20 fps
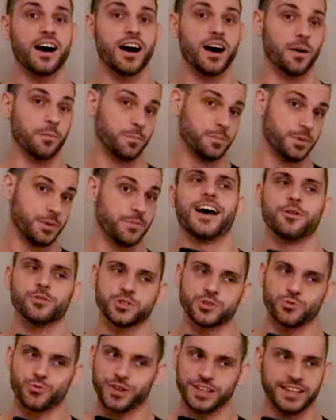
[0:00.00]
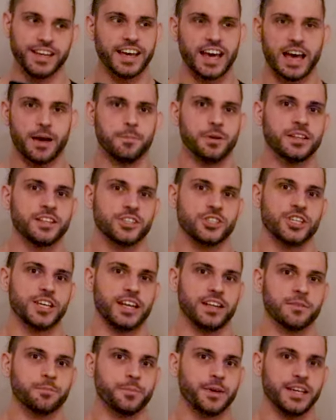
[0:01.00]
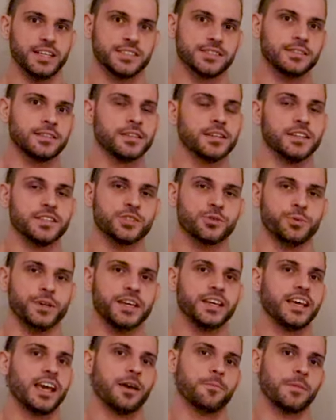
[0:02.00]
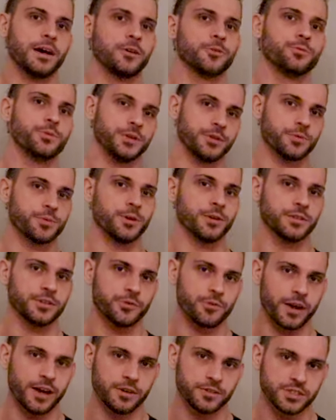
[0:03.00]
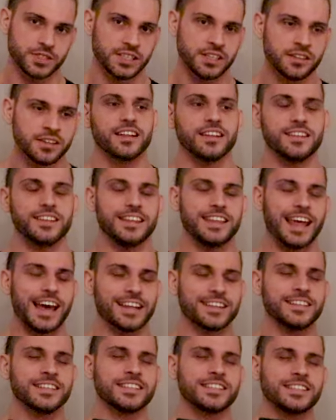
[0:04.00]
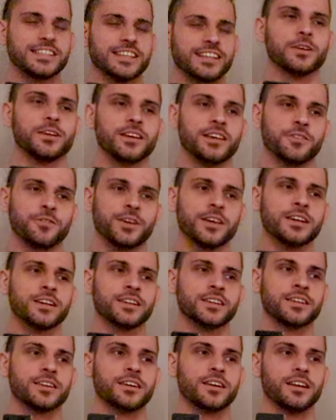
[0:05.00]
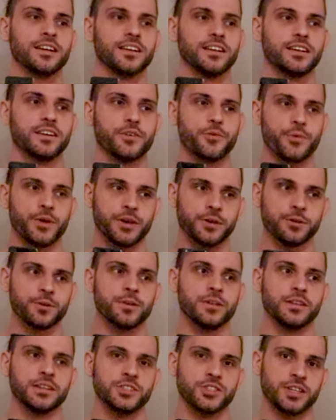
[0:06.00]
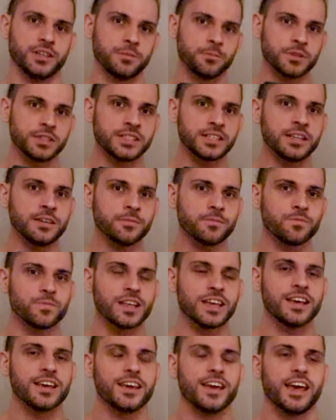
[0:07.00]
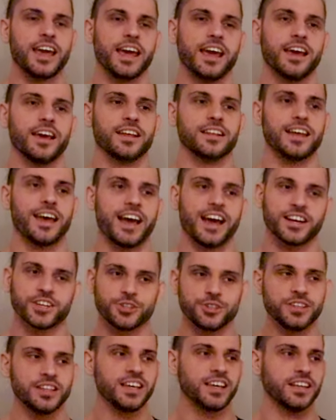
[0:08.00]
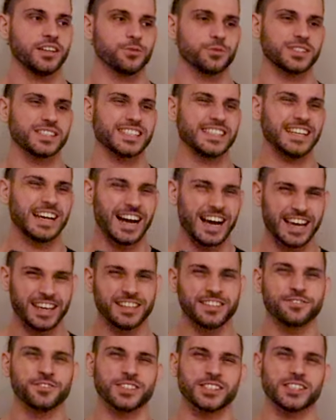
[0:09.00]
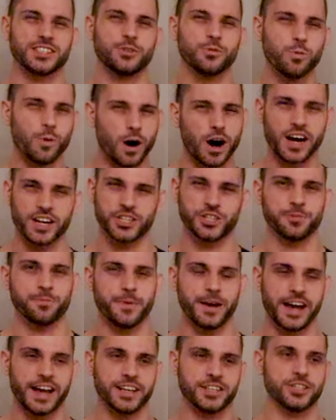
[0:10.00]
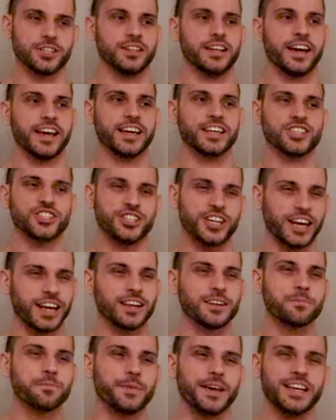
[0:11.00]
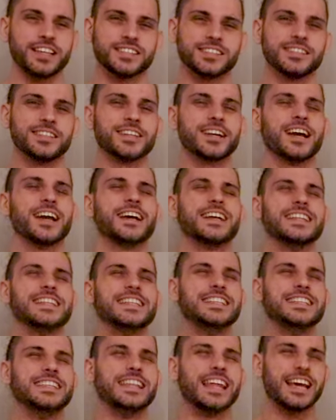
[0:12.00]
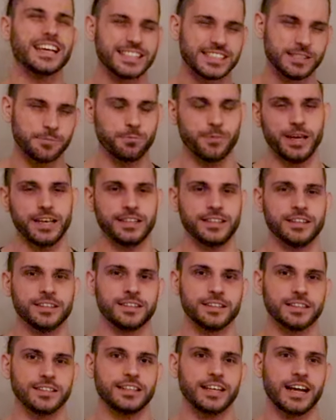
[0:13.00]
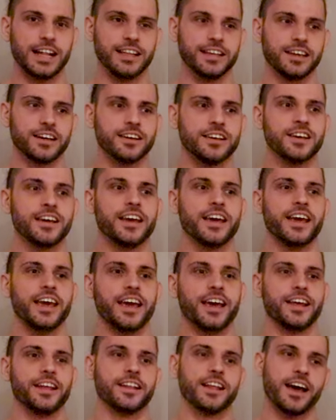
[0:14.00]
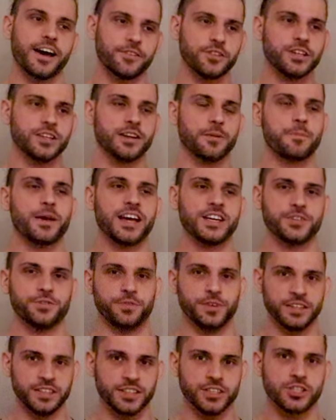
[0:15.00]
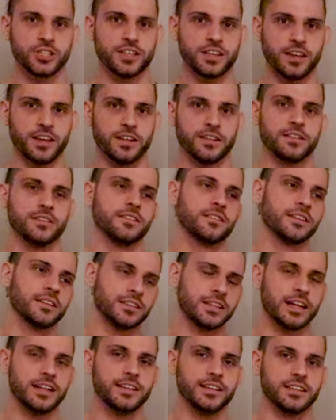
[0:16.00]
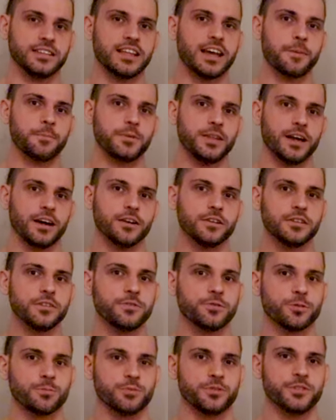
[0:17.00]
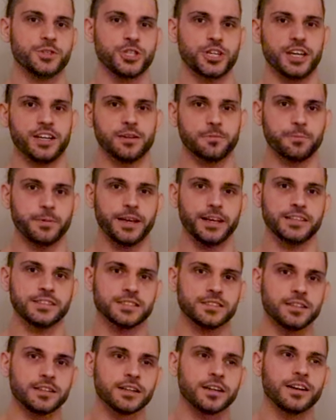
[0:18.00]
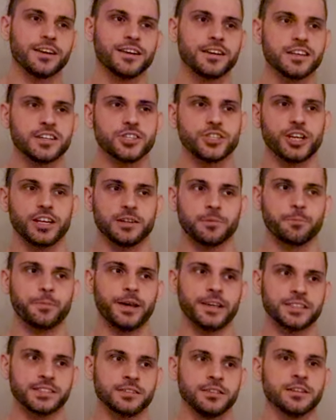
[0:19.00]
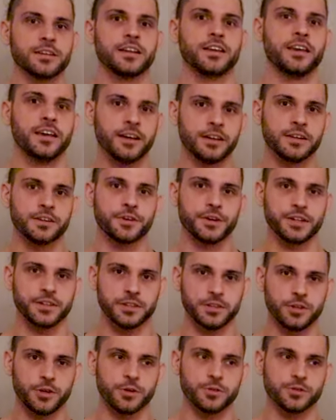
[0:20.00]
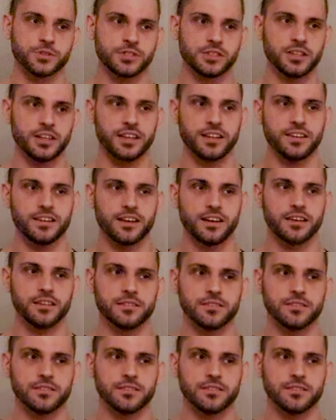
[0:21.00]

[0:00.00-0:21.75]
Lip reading: up. I was really happy that Shayna Baszler this week came out with Ronda Rousey. That is giving her real legitimacy, and actually it was kind of a squash match. Like, Shayna Baszler decimated Natalya, and after the match finished and Natalya tapped out from Shayna Baszler, Shayna Baszler kicked her in the nose, and